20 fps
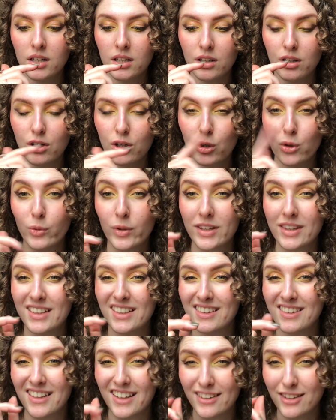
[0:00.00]
go with
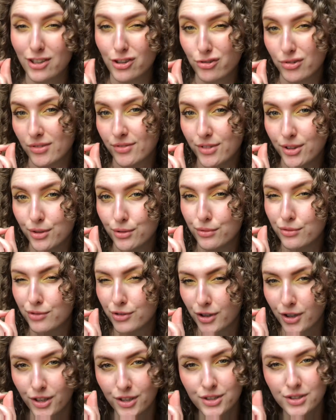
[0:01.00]
another review
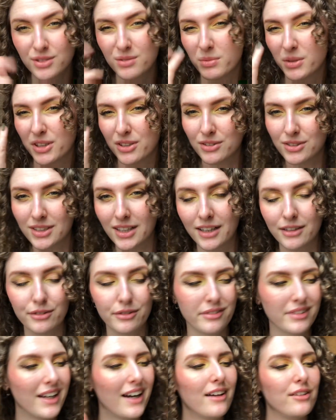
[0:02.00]
first, because I
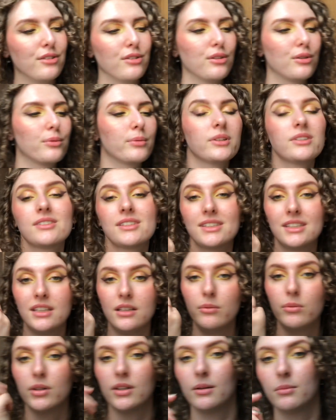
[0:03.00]
don't know. We'll see
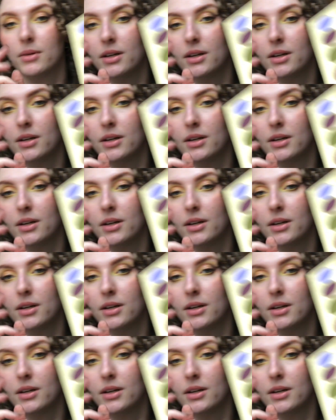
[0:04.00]
what I'm